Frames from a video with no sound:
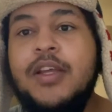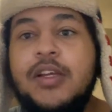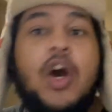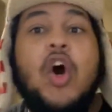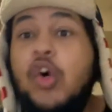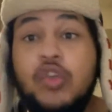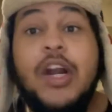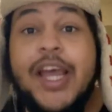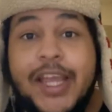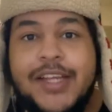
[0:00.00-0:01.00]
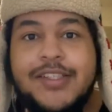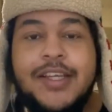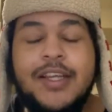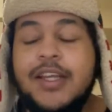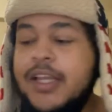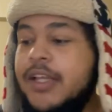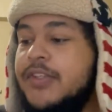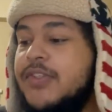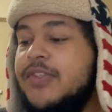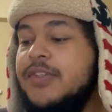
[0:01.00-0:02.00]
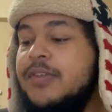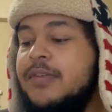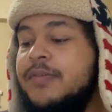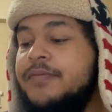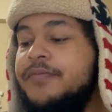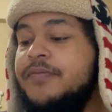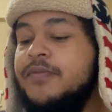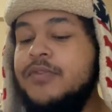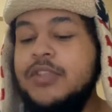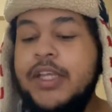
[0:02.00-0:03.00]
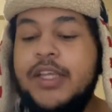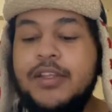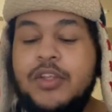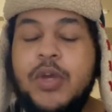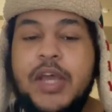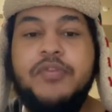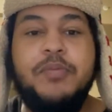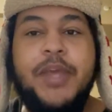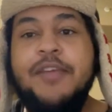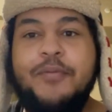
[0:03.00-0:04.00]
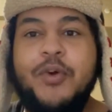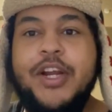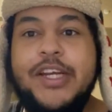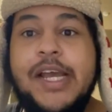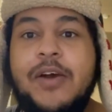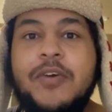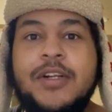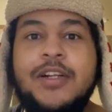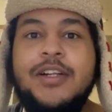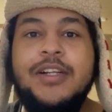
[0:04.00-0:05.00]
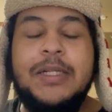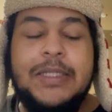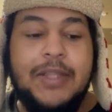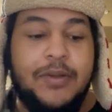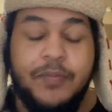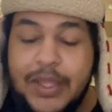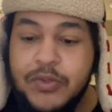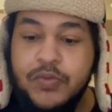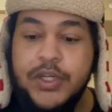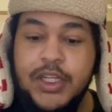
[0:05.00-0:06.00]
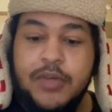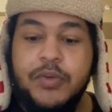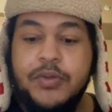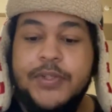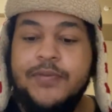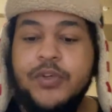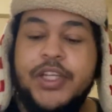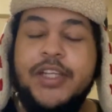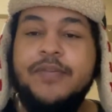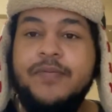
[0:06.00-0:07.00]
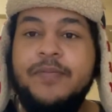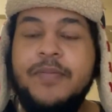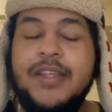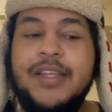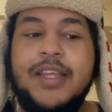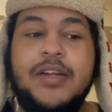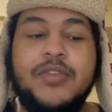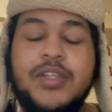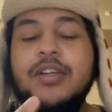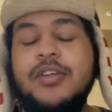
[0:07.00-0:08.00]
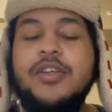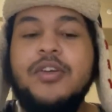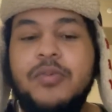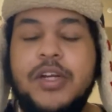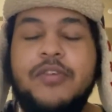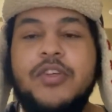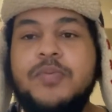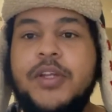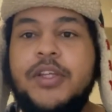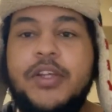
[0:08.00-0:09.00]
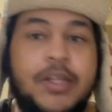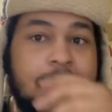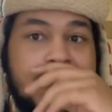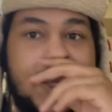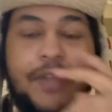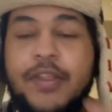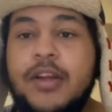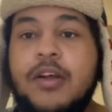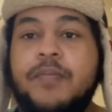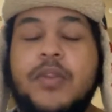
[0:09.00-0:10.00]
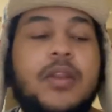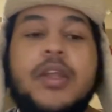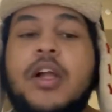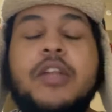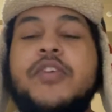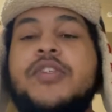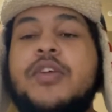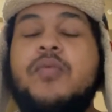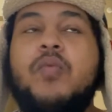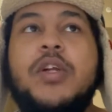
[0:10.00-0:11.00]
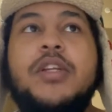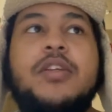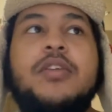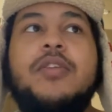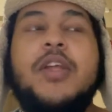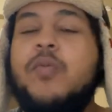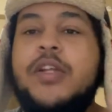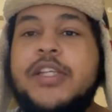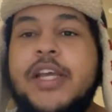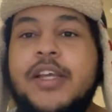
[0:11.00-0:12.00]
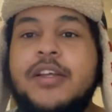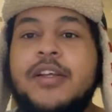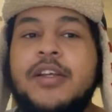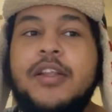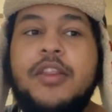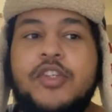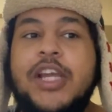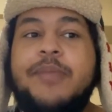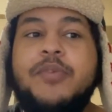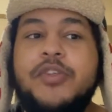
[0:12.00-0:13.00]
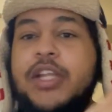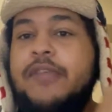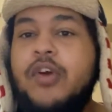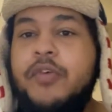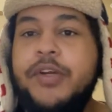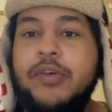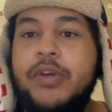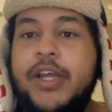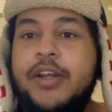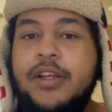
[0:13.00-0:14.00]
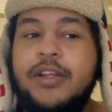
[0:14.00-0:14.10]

all right, it's like you have to pay for it now. Like, I was reading it when it was free, and I was like, oh, whatever, it's pretty good. And then like all of a sudden, one day, the chapters that I've already read